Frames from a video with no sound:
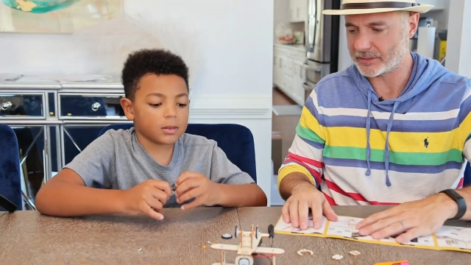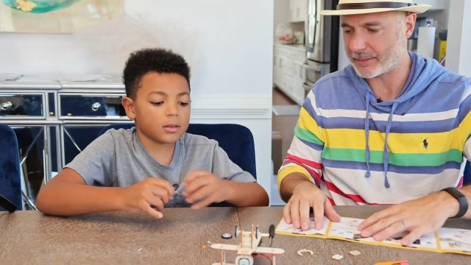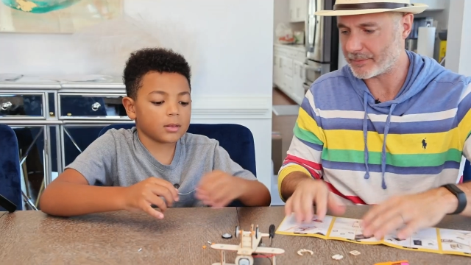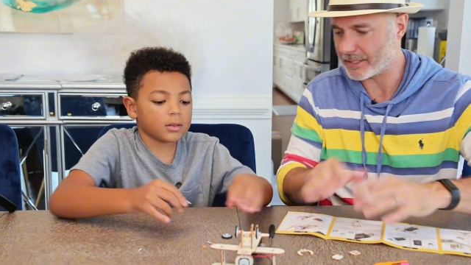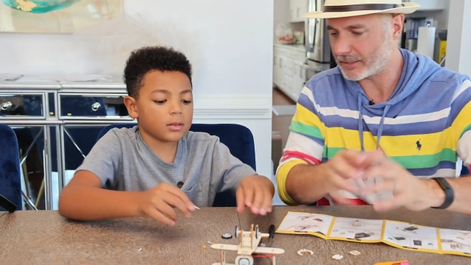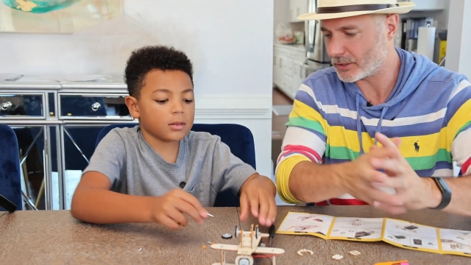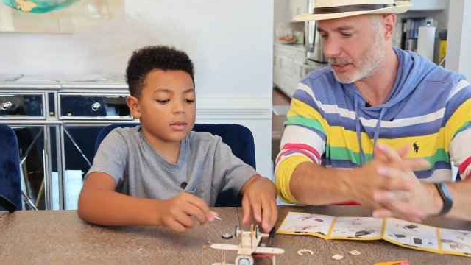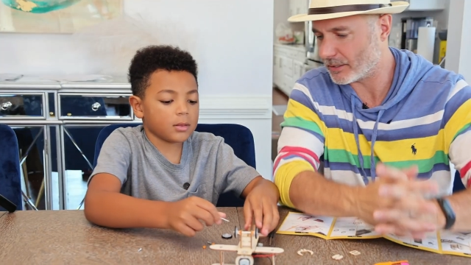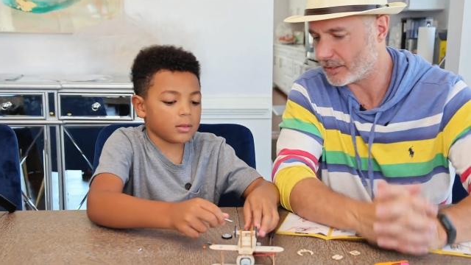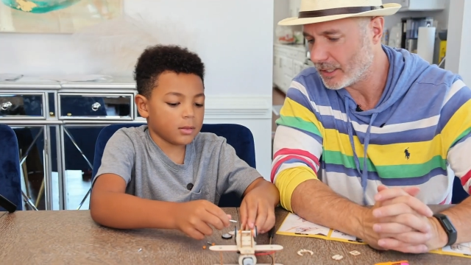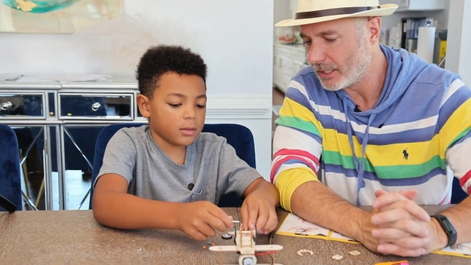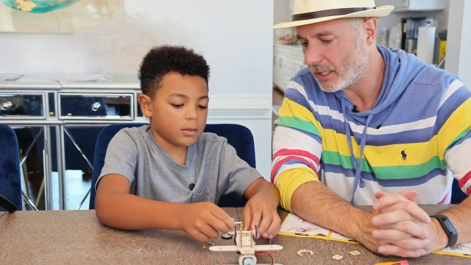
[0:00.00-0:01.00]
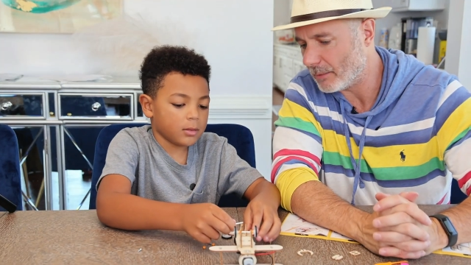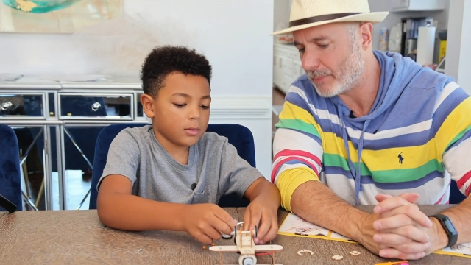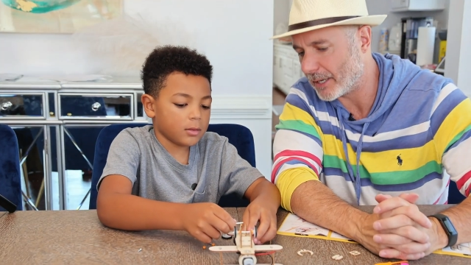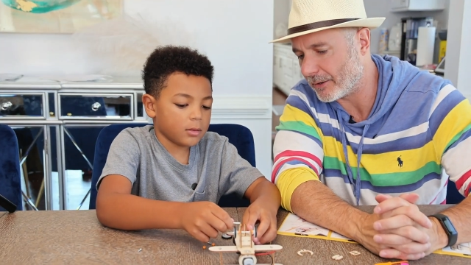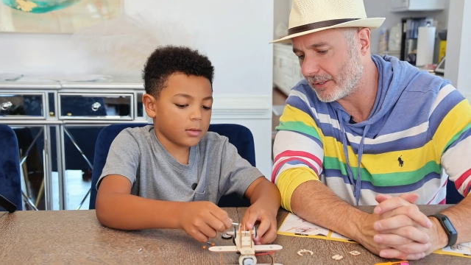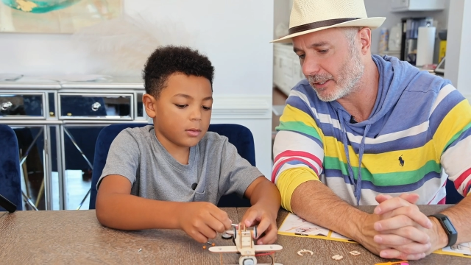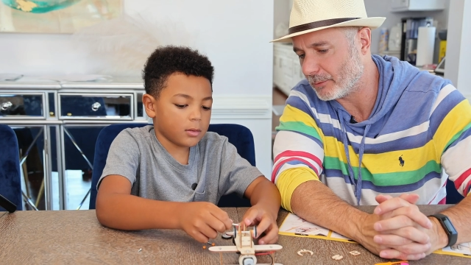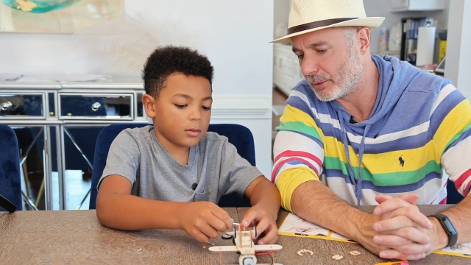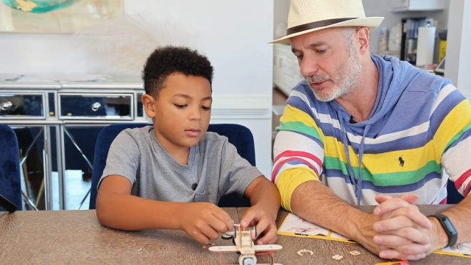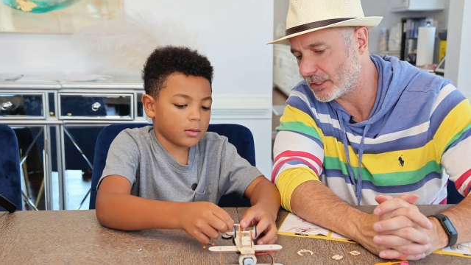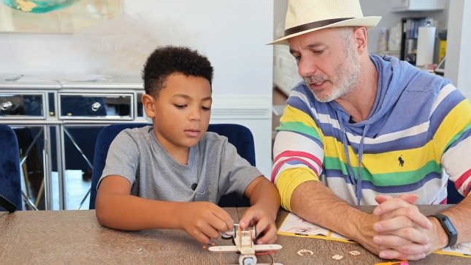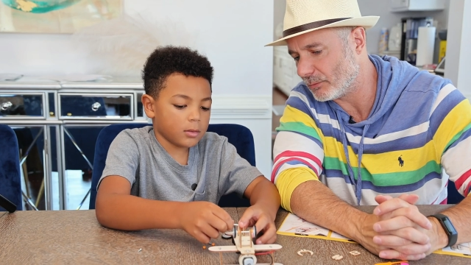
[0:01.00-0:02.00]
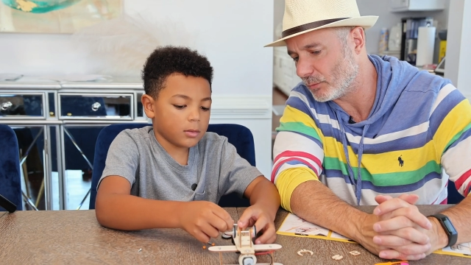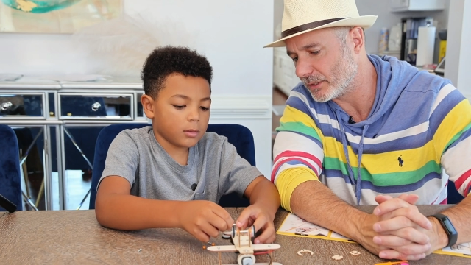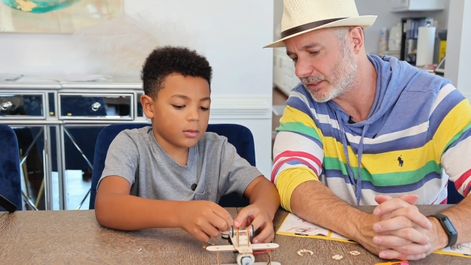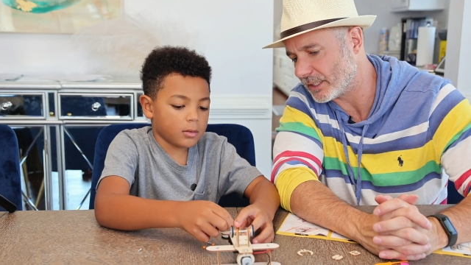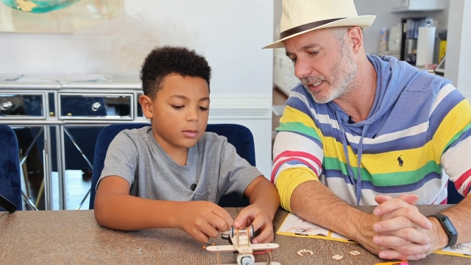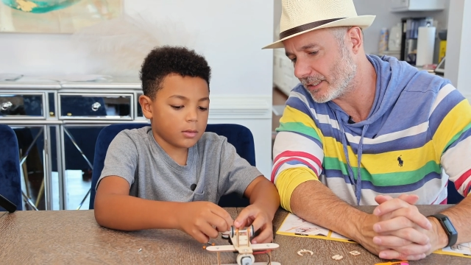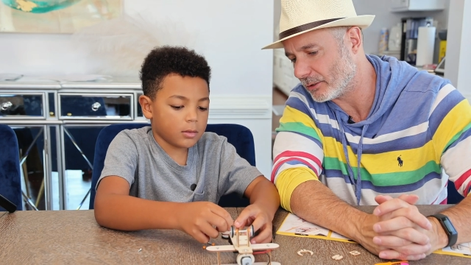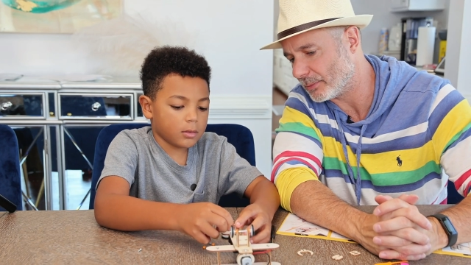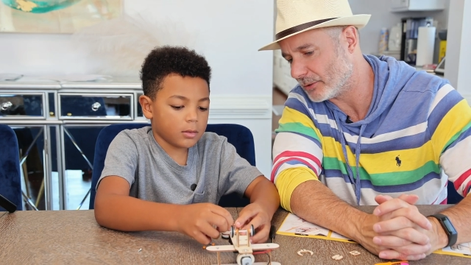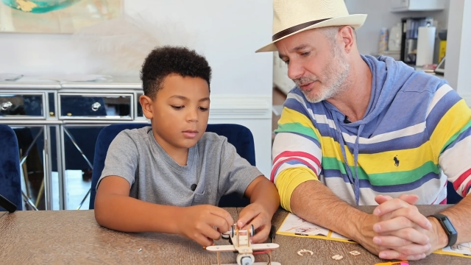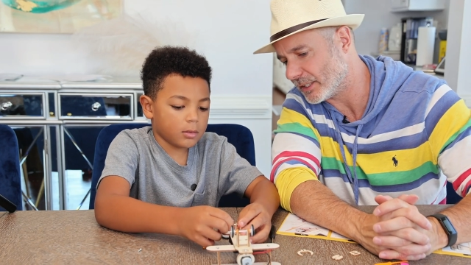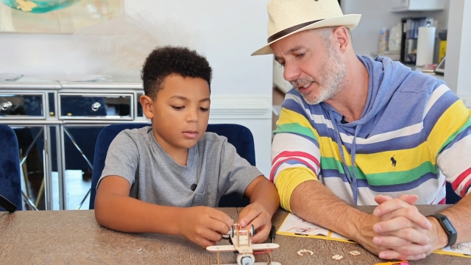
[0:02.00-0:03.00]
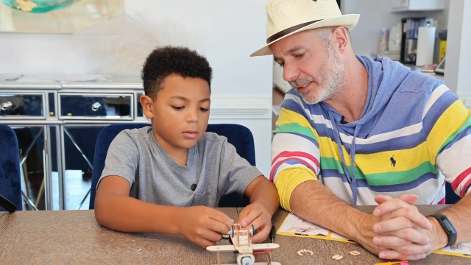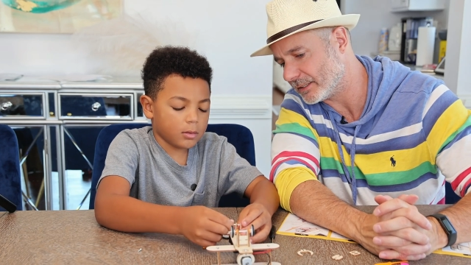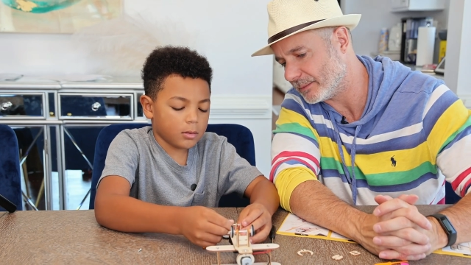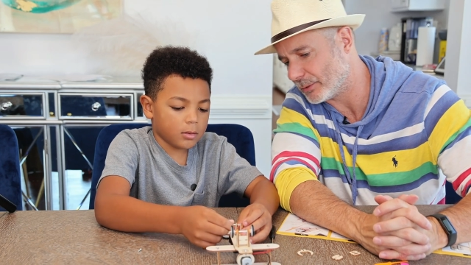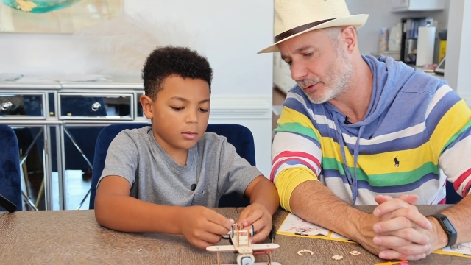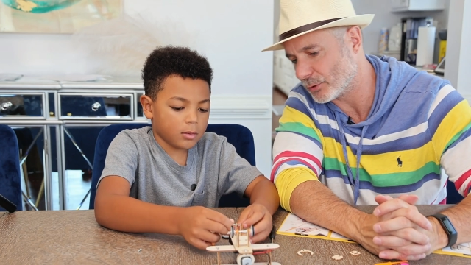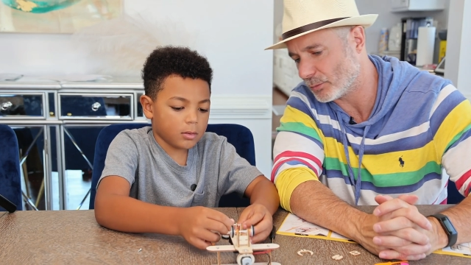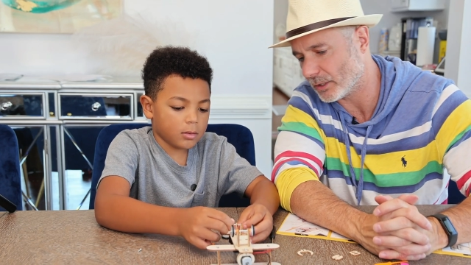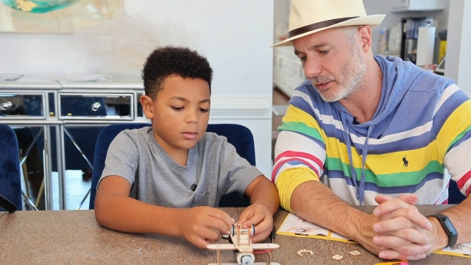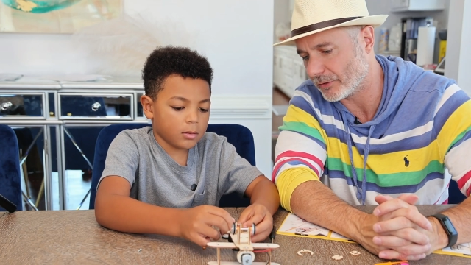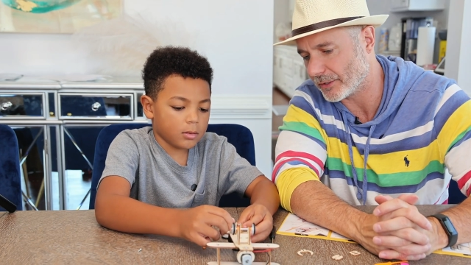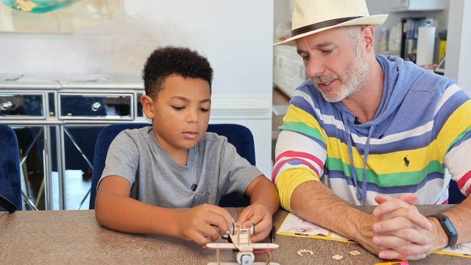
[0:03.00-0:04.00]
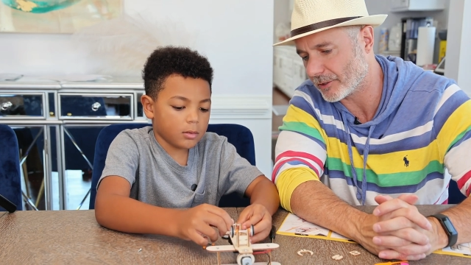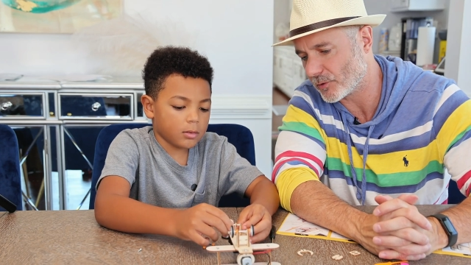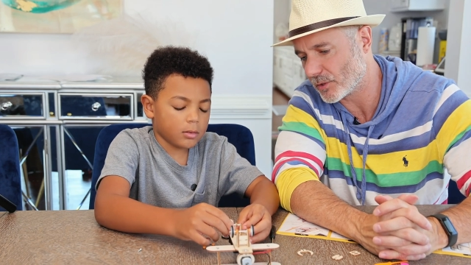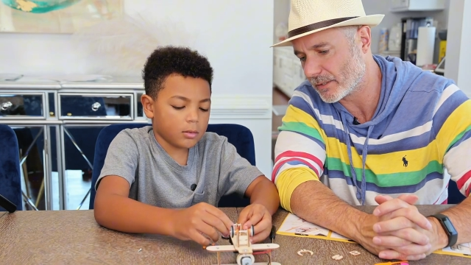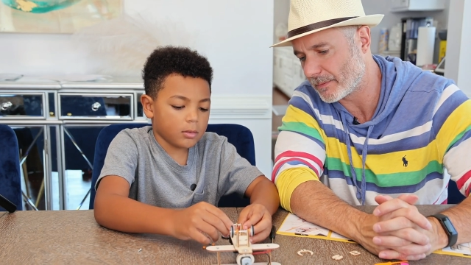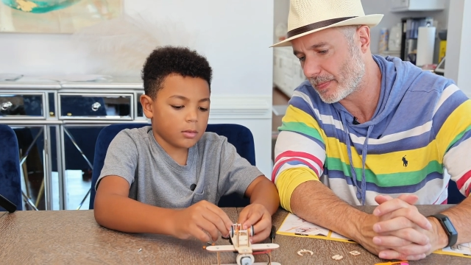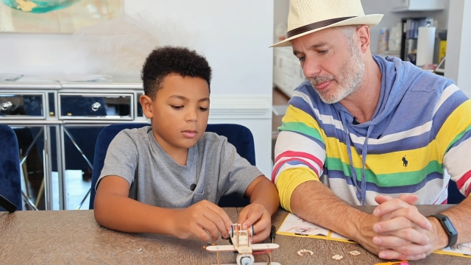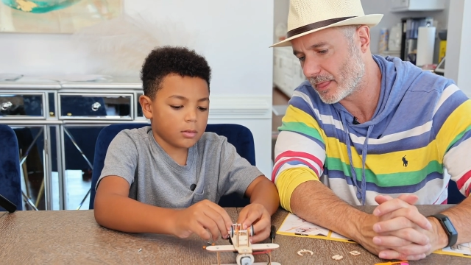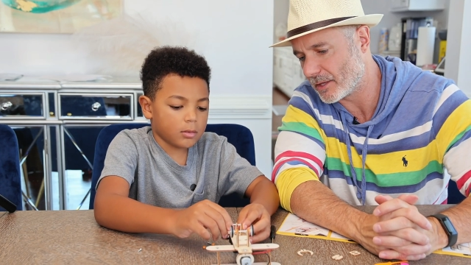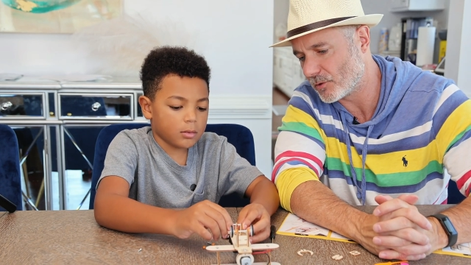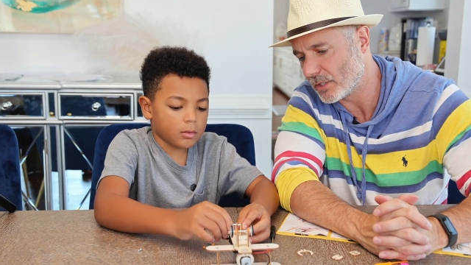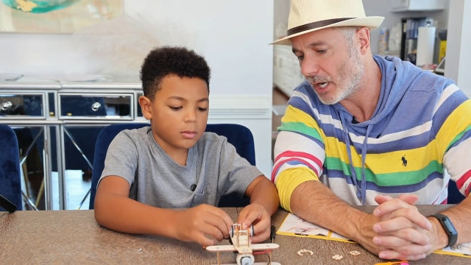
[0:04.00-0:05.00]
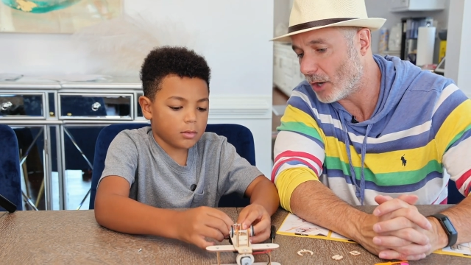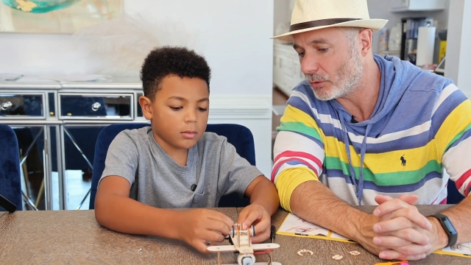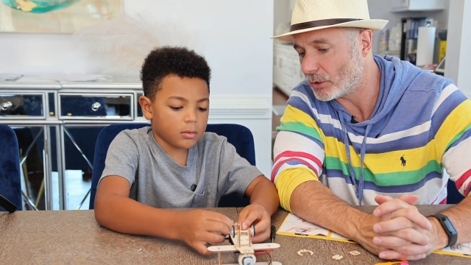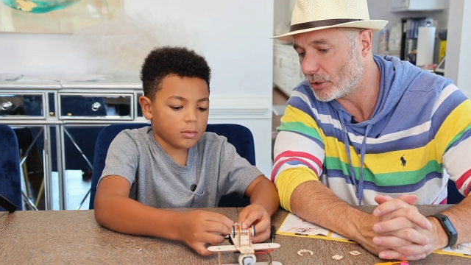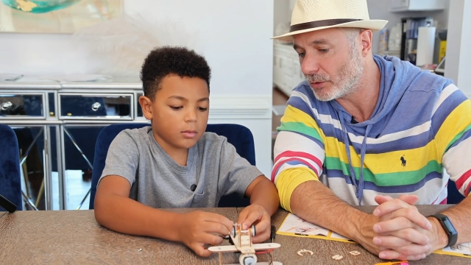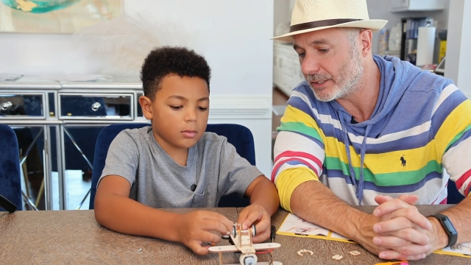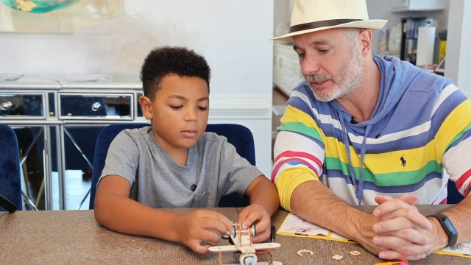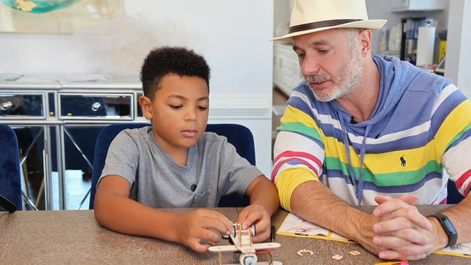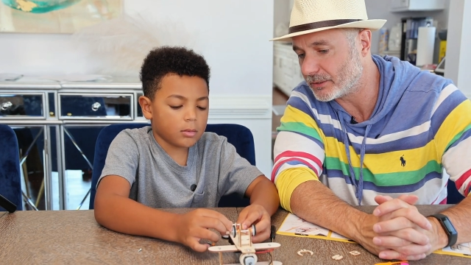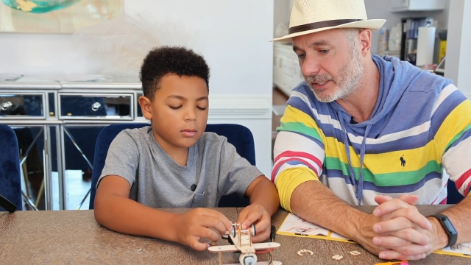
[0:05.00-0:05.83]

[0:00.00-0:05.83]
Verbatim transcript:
Speaker 1: Same thing, so you got a bearing, a bushing on one side or both sides, and put your wheel in there. Oh, no, this is